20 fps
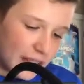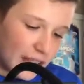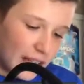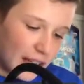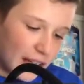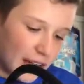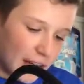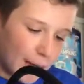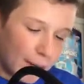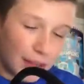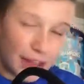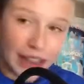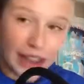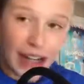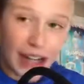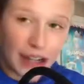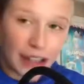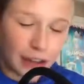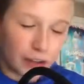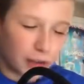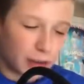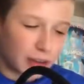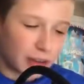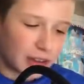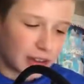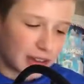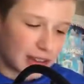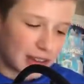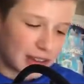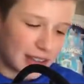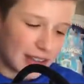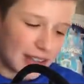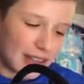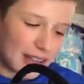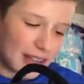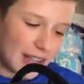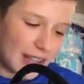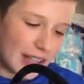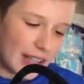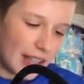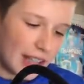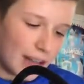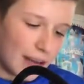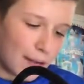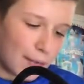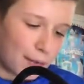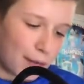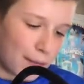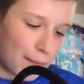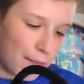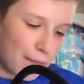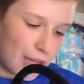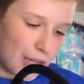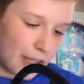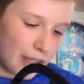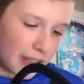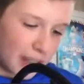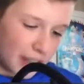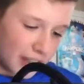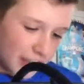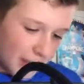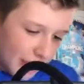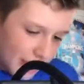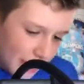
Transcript: the Concourse, the Premier,